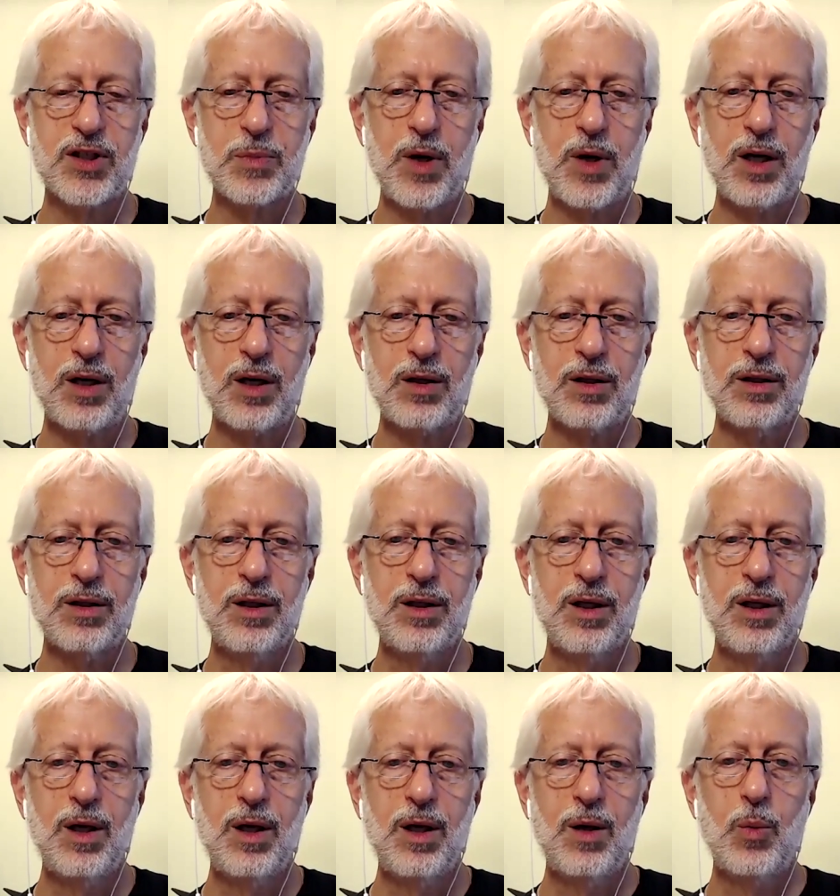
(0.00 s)
model
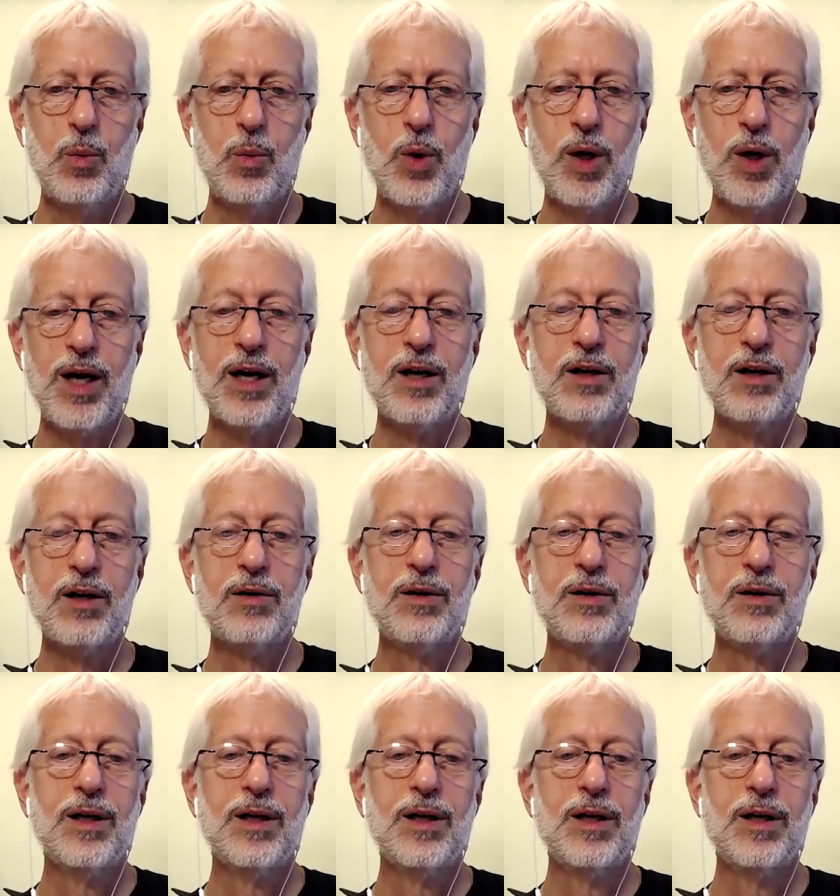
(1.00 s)
where